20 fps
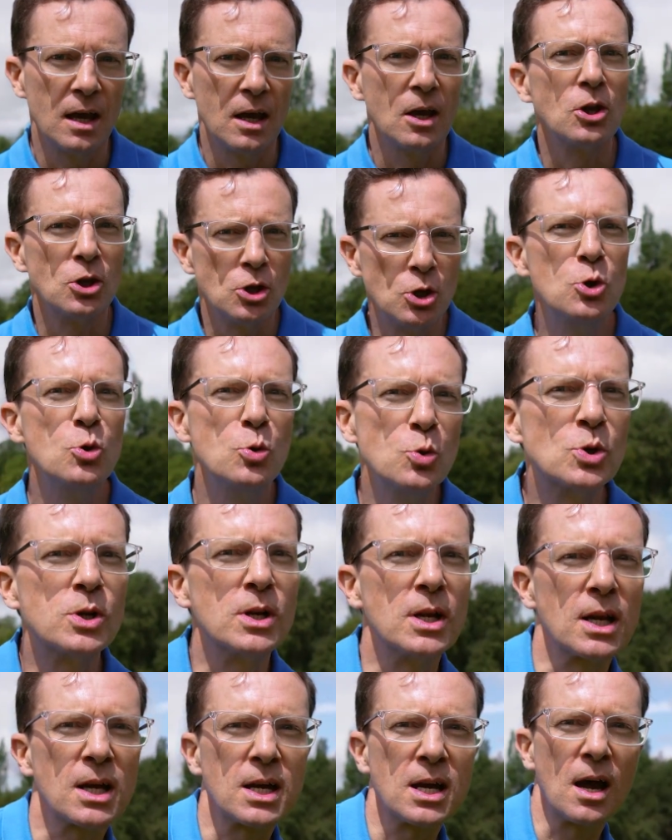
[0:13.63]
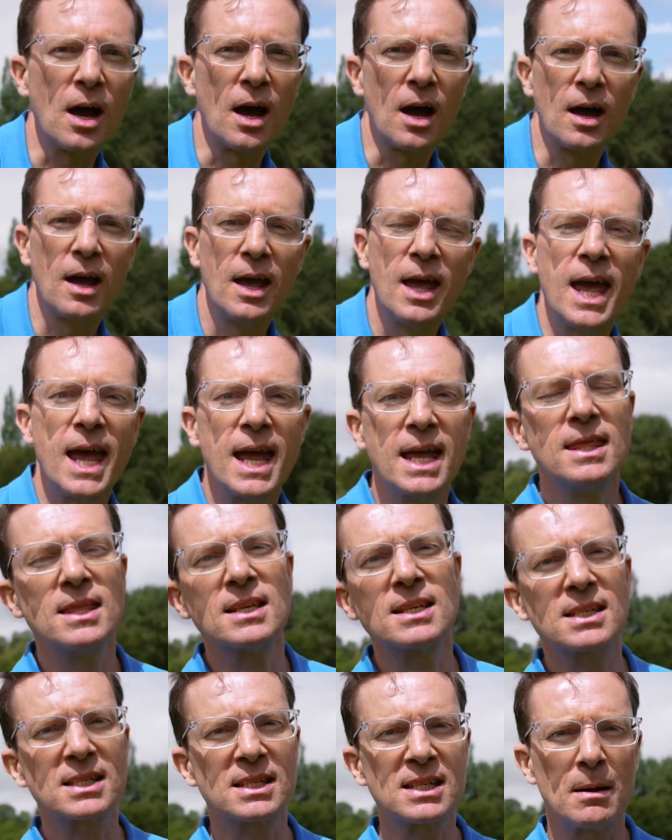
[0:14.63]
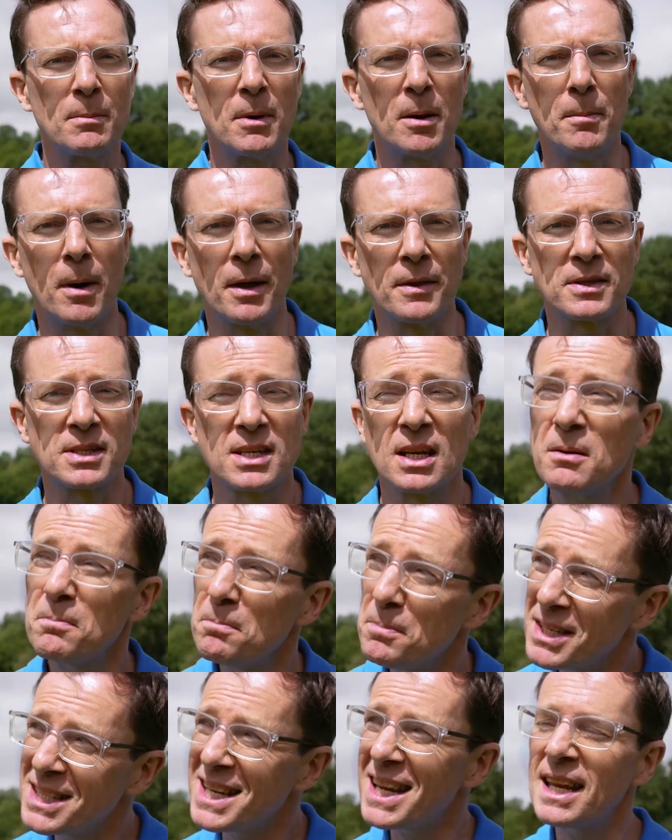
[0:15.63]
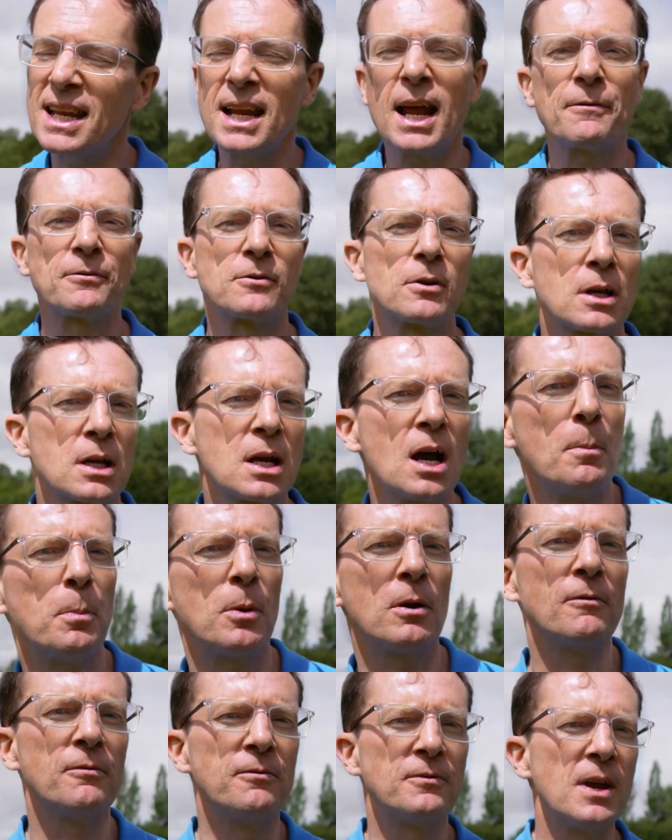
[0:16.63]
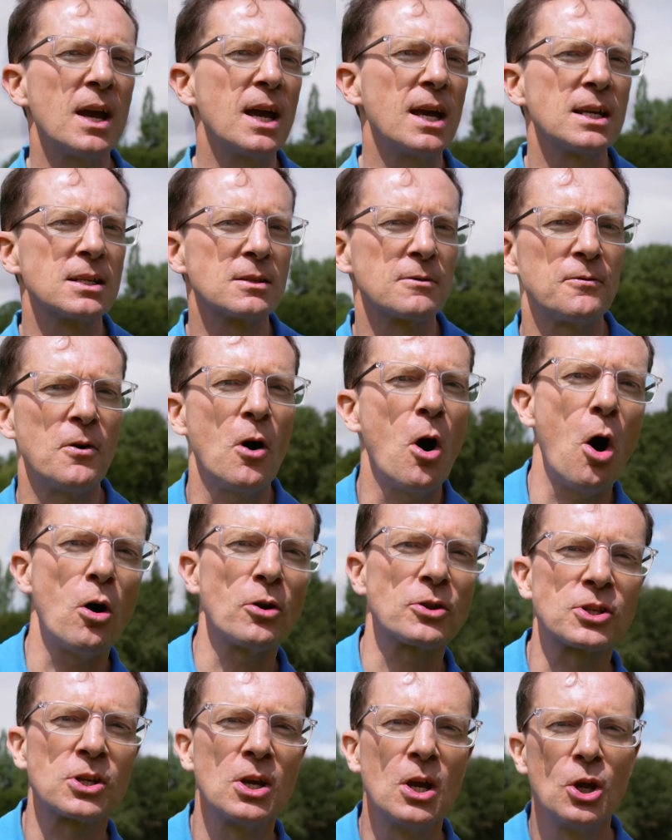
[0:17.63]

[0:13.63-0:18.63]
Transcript: usually occur in the summer months, and particularly after a couple of days of hot,